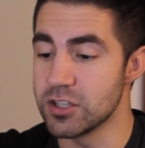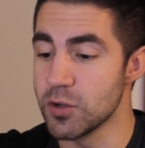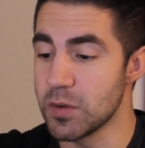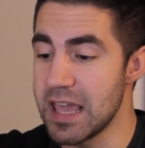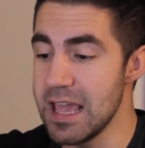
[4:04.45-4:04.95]

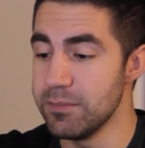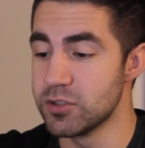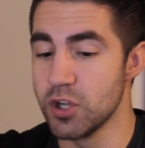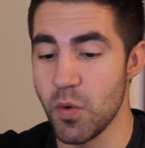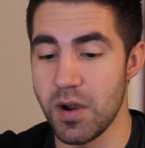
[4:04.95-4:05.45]
So
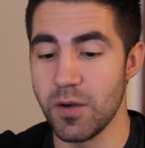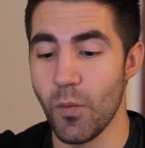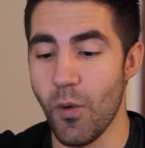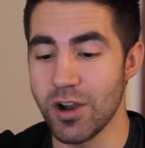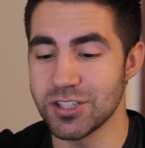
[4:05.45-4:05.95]
keep
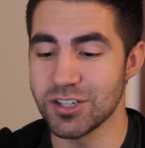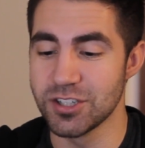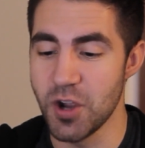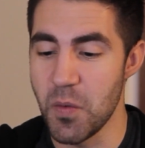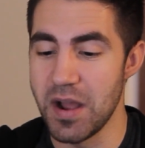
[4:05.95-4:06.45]
doing what you're
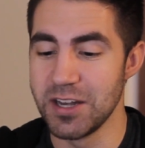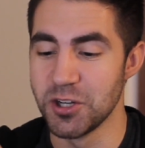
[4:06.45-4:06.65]
doing.